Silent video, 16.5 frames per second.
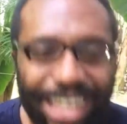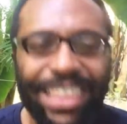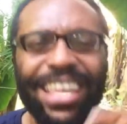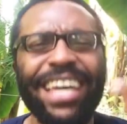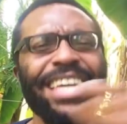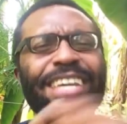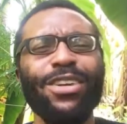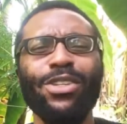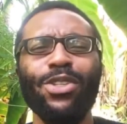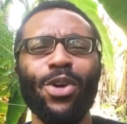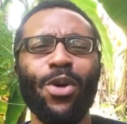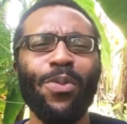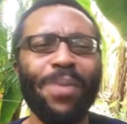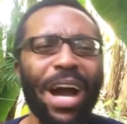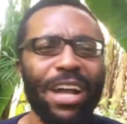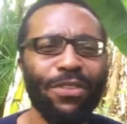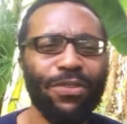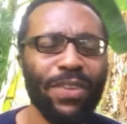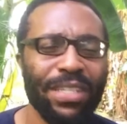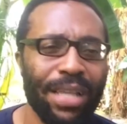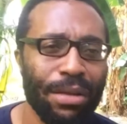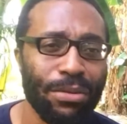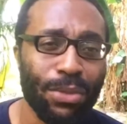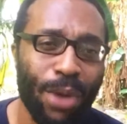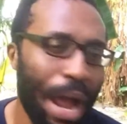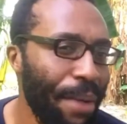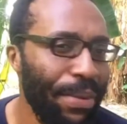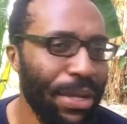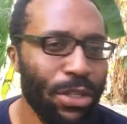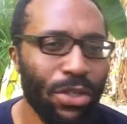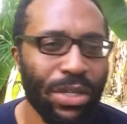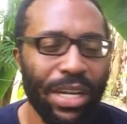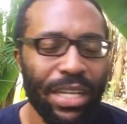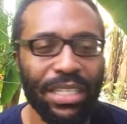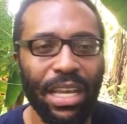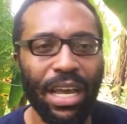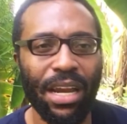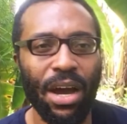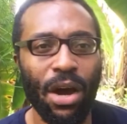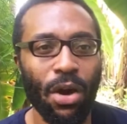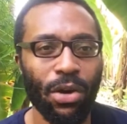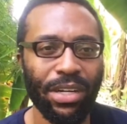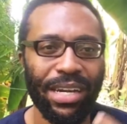Thank you so much for subscribing to the channel.